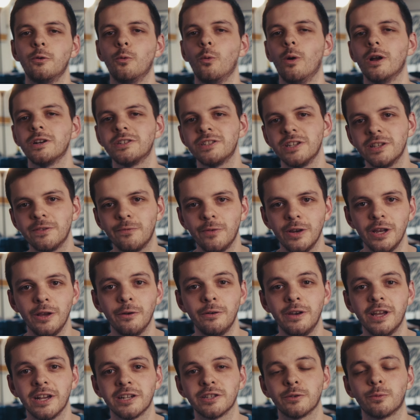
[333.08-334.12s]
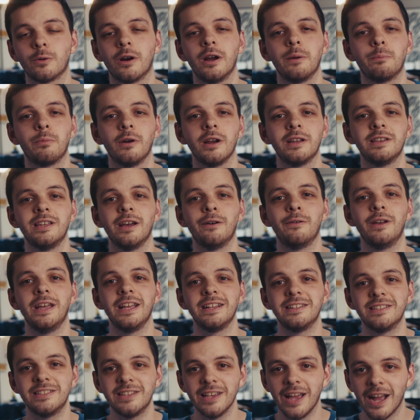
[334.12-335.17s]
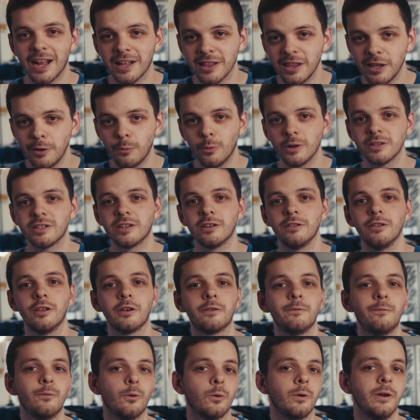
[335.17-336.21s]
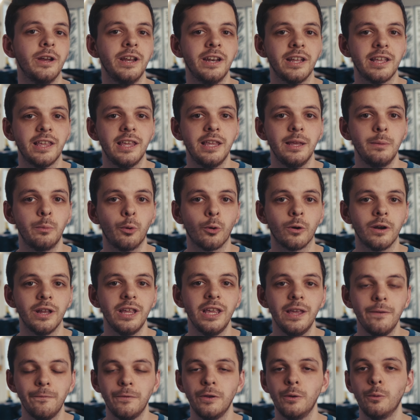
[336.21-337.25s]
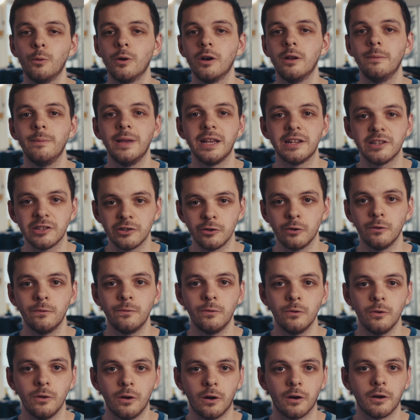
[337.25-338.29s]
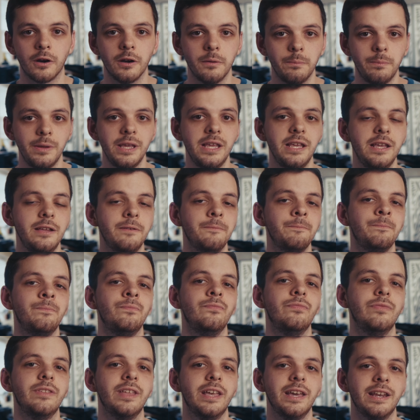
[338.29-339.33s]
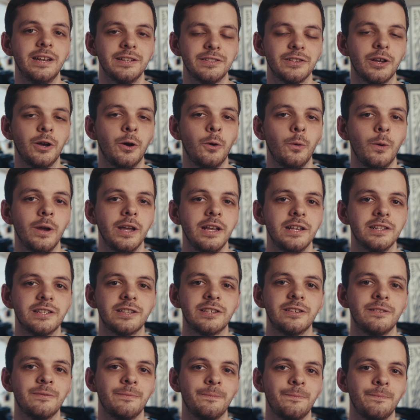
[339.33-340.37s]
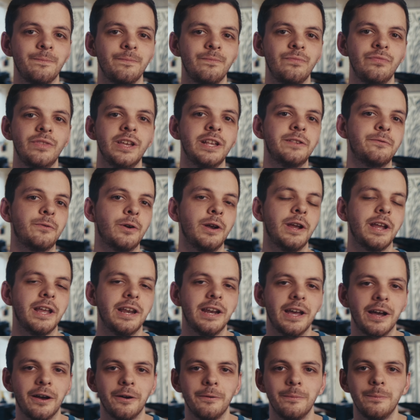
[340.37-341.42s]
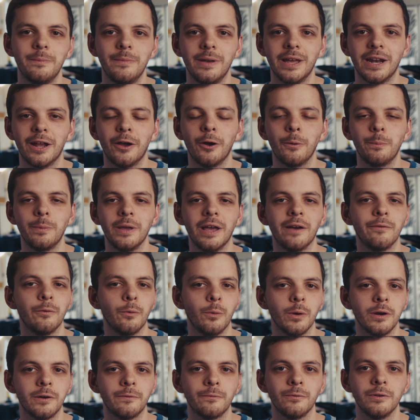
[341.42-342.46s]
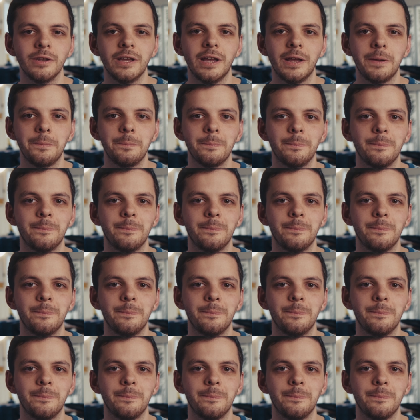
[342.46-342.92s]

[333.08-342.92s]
watch this video next where I break down exactly what to look for in a keyboard if you wanna make soulful R&B. And as always, thanks for hanging out, and I hope you have a wonderful day.